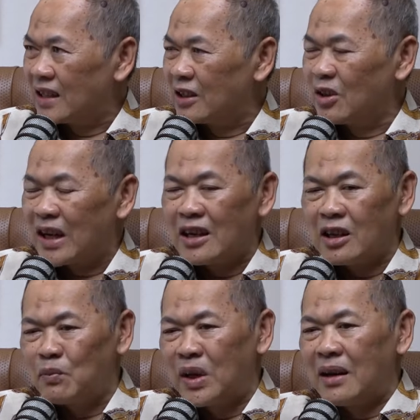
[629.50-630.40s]
So you
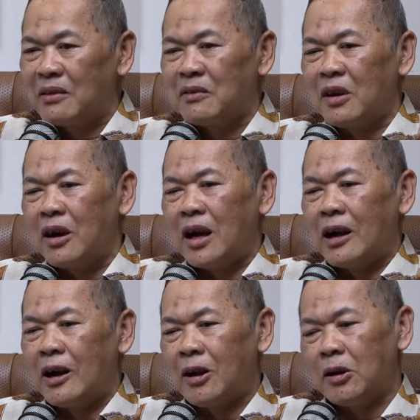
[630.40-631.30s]
cannot bring
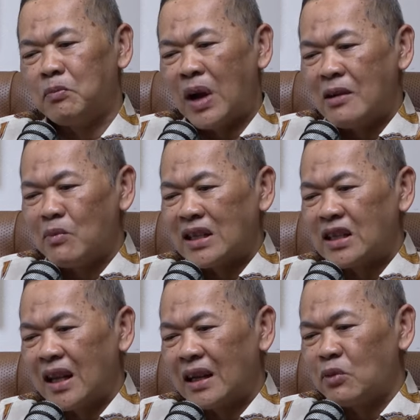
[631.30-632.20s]
biomass
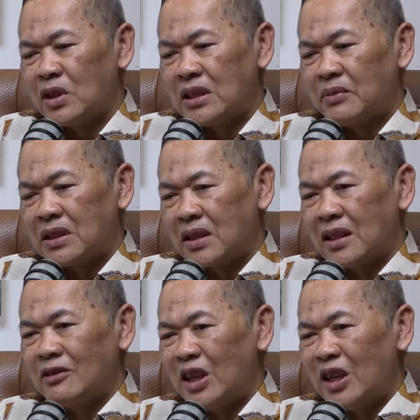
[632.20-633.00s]
like municipal solid